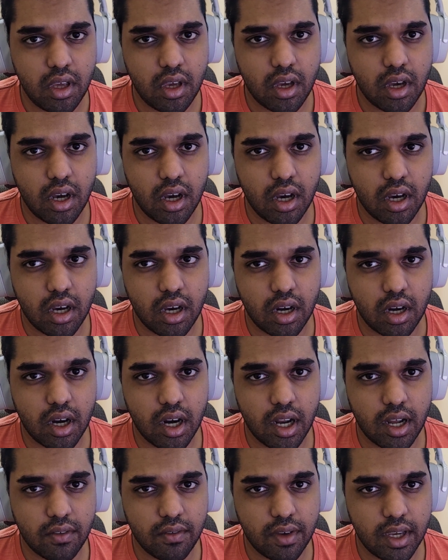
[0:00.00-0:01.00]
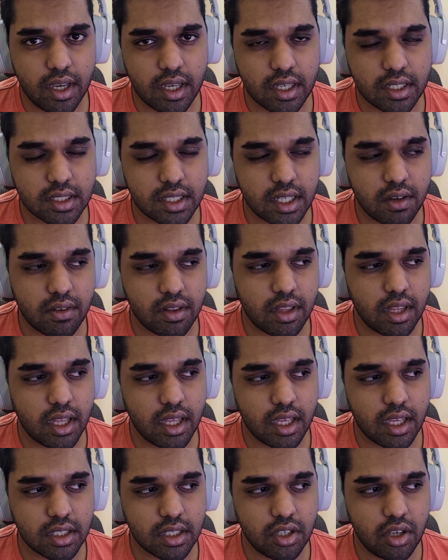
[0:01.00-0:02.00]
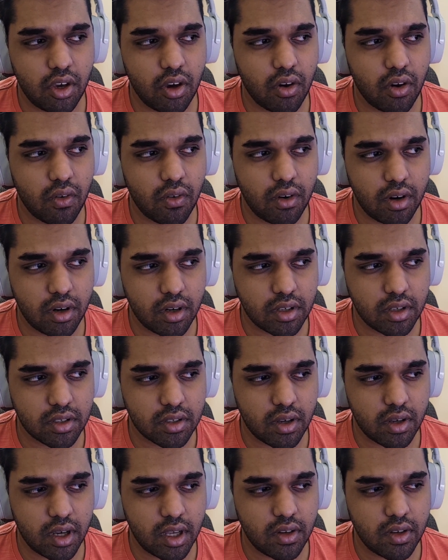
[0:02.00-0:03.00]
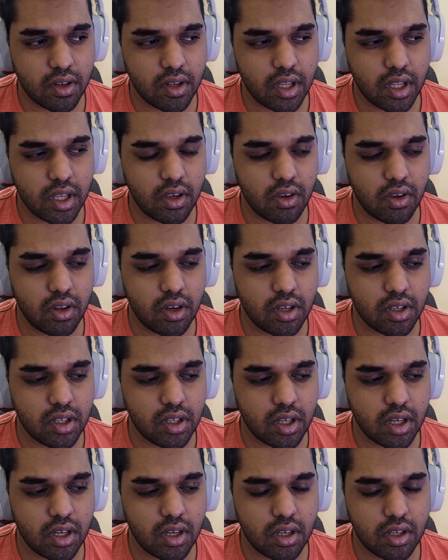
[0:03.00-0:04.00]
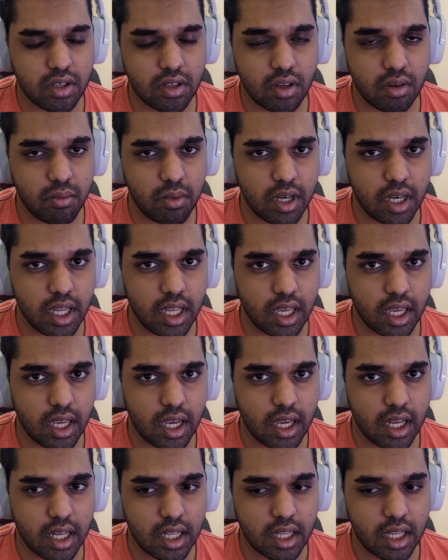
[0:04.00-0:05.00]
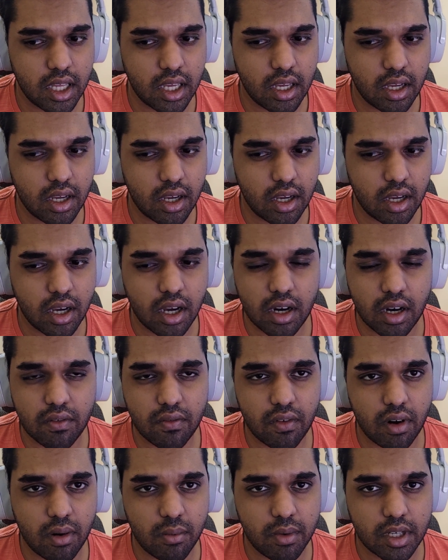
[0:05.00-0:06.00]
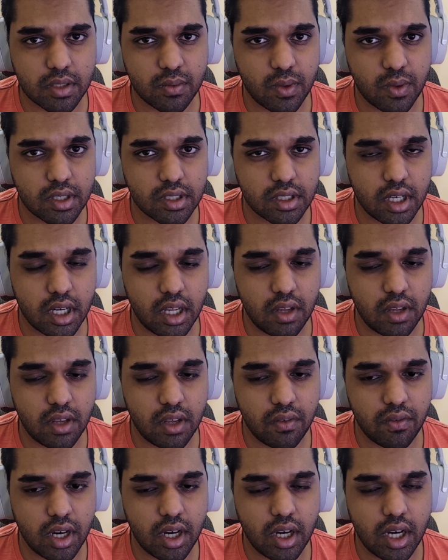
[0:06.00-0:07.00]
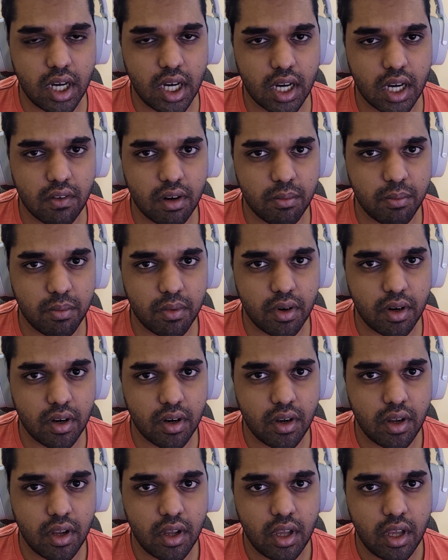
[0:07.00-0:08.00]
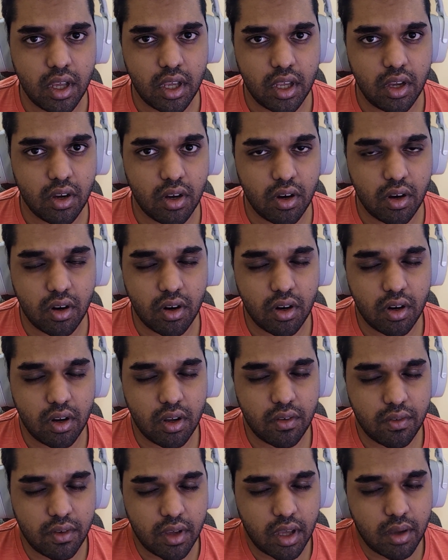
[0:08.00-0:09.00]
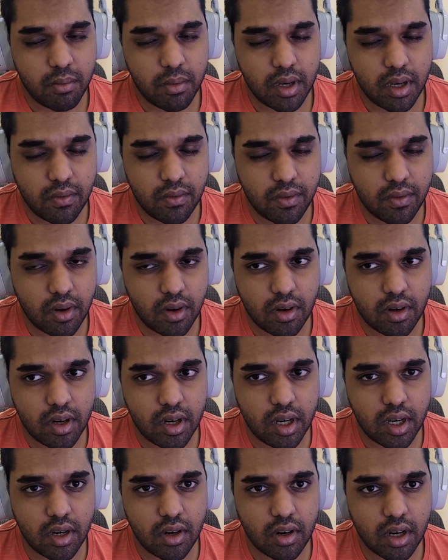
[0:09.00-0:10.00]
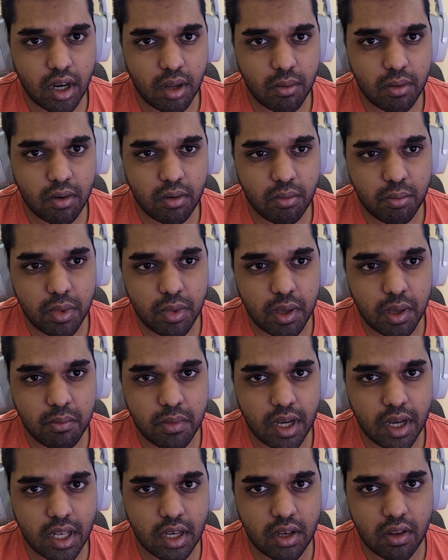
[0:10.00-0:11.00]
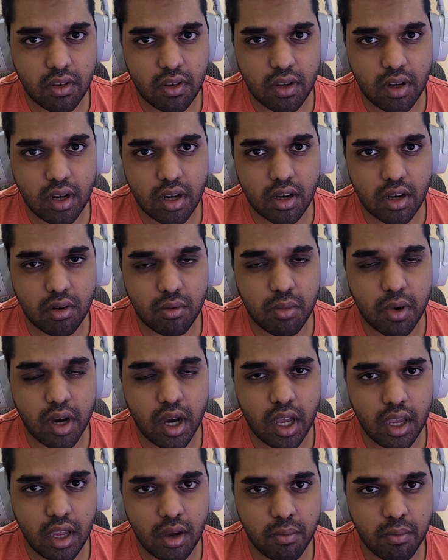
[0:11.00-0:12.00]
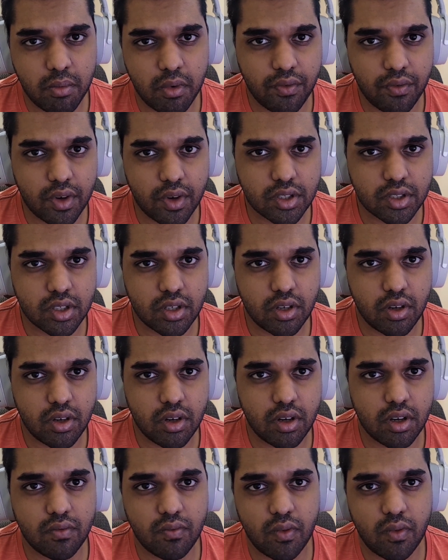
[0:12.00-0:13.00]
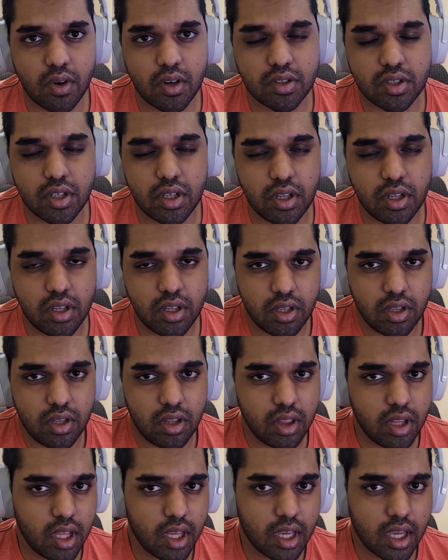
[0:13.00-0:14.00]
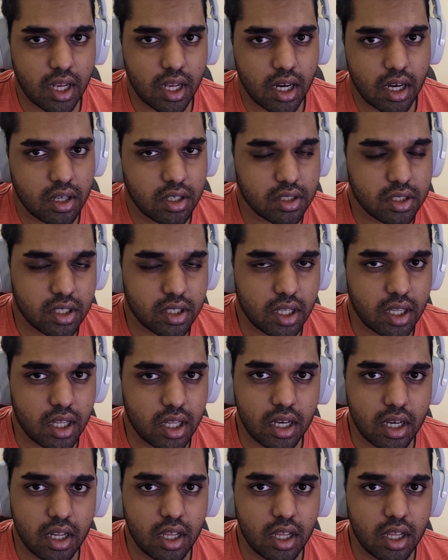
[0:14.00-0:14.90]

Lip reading: graphics, everything is your work. So I don't think Unity should be taking anything cut from it, especially if you're indie developer. If you're already not able to pay money to Unity to buy a professional version, they can understand that